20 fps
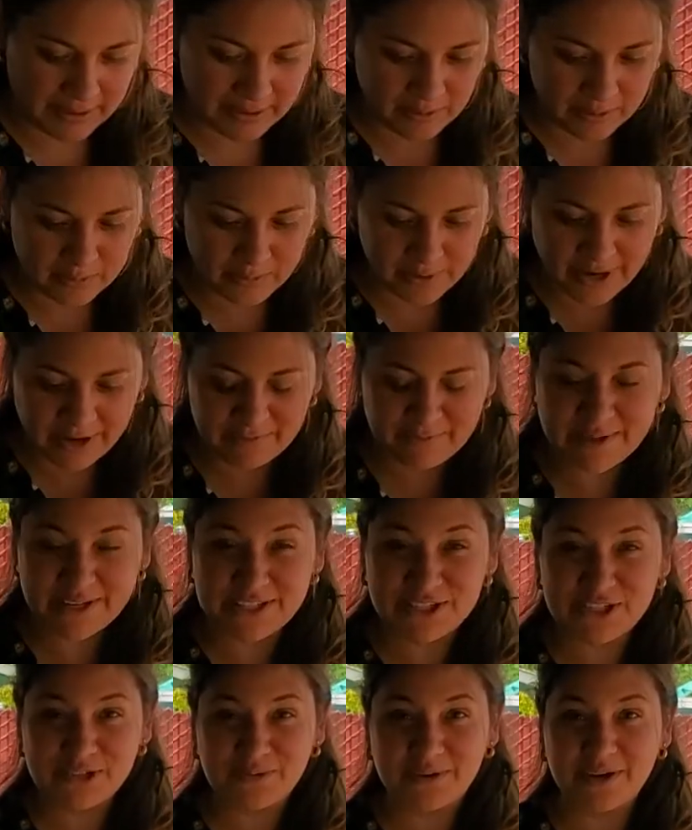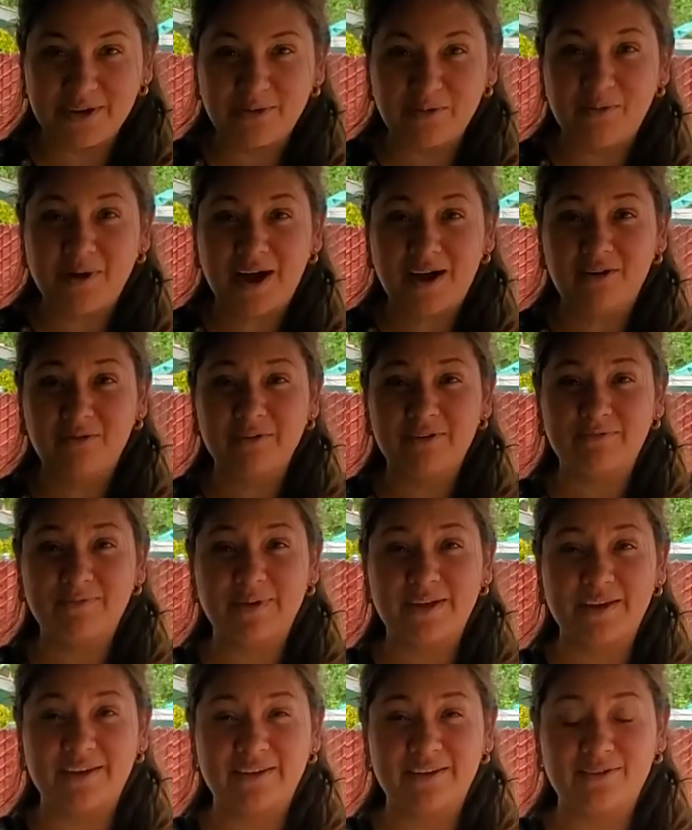What I've been doing while we've
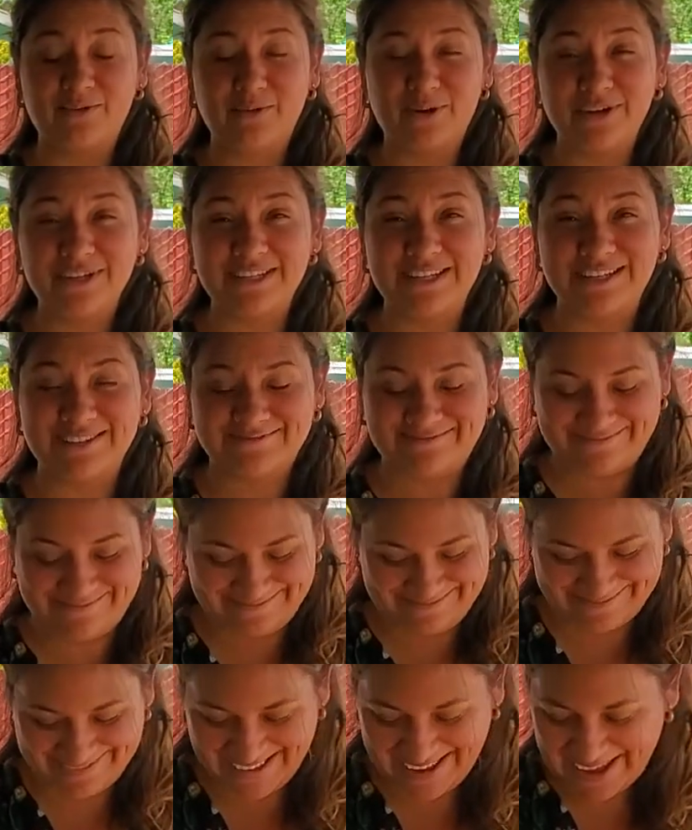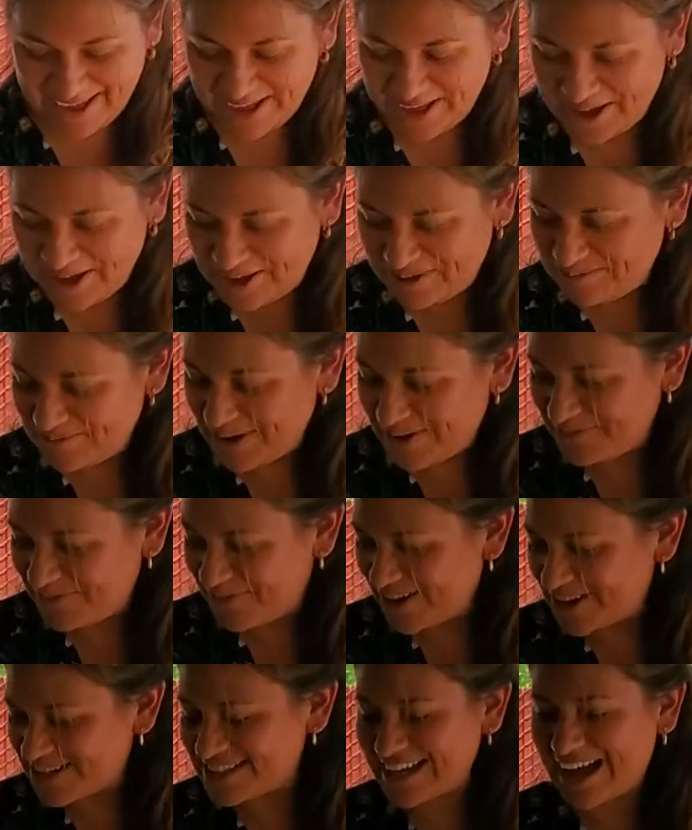been in quarantine. But
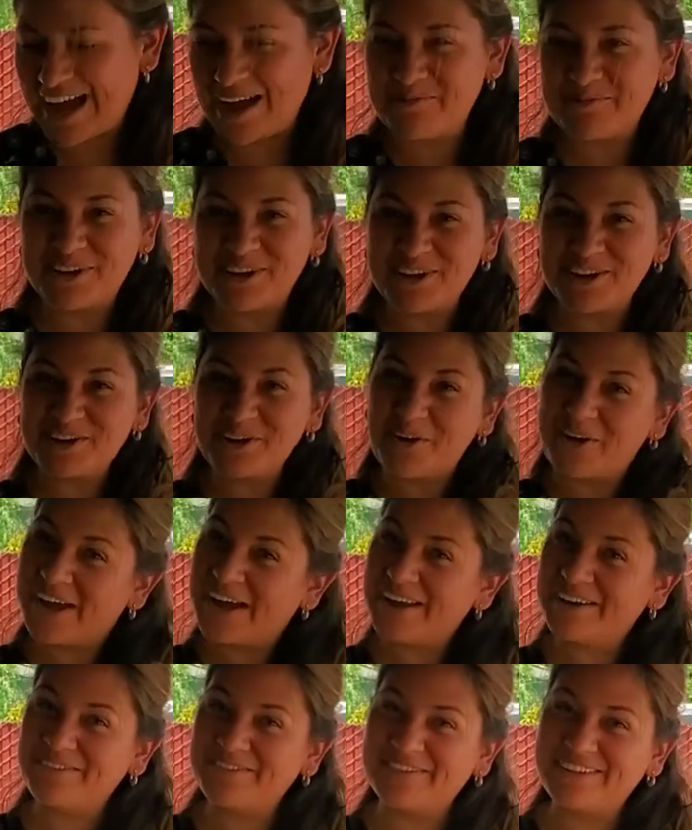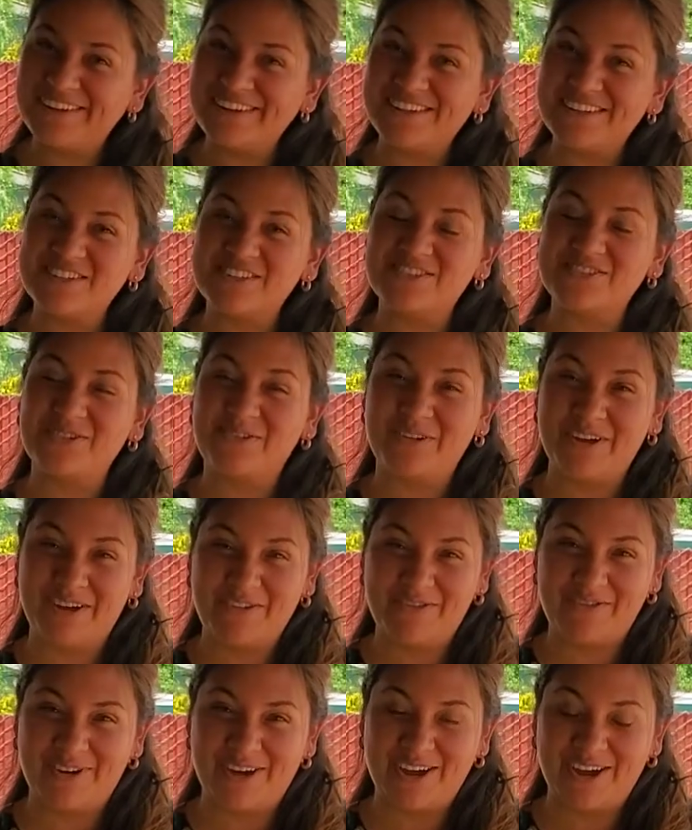first, I'm going to go ahead and read this
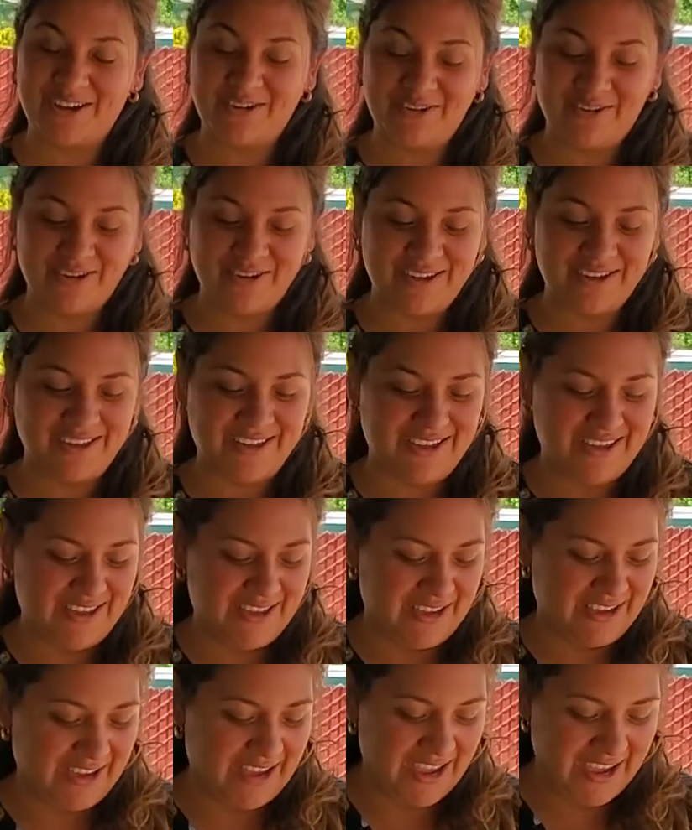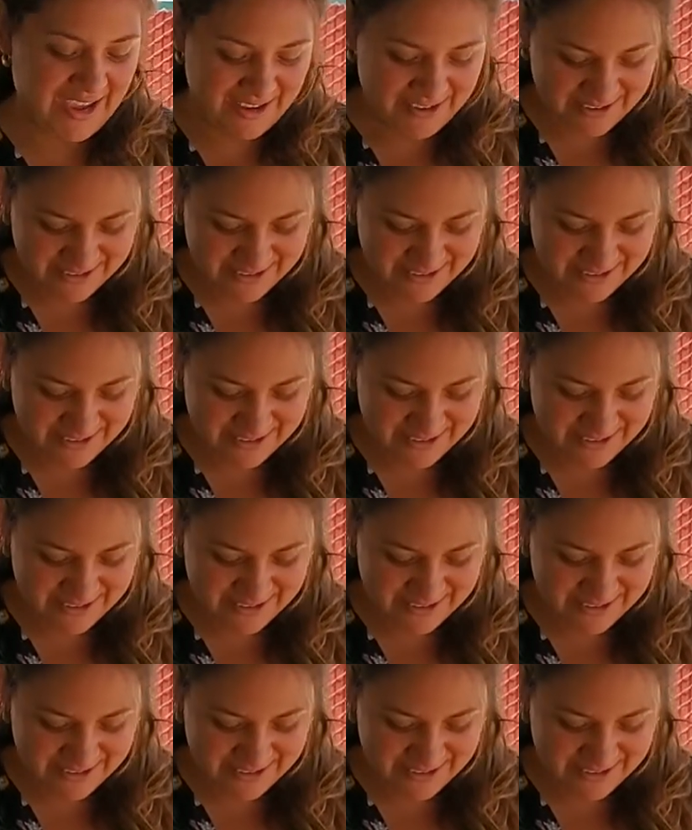story for you. Okay?